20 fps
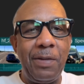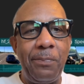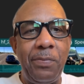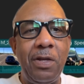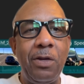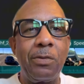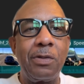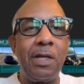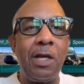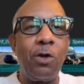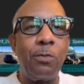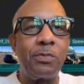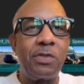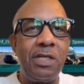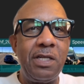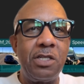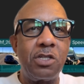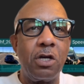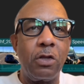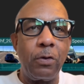be able to help
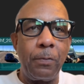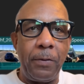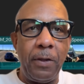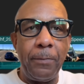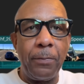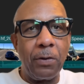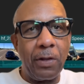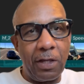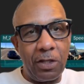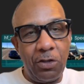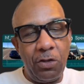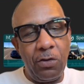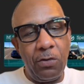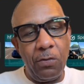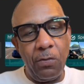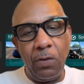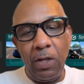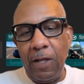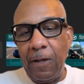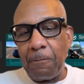teach other people like
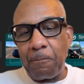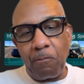you